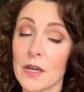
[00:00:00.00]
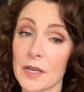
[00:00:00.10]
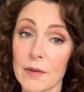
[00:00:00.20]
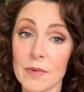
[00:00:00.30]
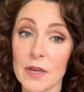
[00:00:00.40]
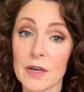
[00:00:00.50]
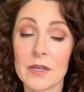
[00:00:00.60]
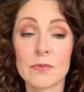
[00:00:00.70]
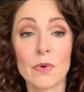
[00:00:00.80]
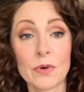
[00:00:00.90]
GimKit
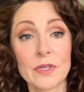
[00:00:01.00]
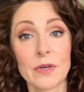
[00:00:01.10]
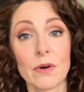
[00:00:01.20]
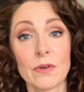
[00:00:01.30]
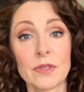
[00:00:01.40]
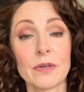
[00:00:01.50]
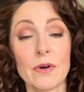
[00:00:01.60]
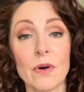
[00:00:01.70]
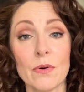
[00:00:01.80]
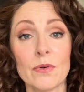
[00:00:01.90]
is more they're on their
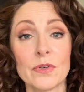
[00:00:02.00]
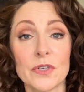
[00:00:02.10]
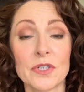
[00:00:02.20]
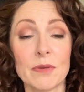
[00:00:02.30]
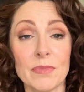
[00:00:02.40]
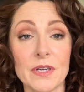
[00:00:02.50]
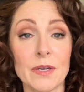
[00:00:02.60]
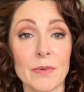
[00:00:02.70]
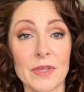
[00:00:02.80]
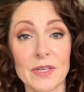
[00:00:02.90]
own, just
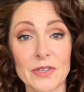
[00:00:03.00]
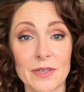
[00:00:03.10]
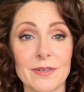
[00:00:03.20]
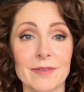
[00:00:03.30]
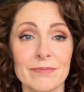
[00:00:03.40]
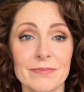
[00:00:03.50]
competing with each other.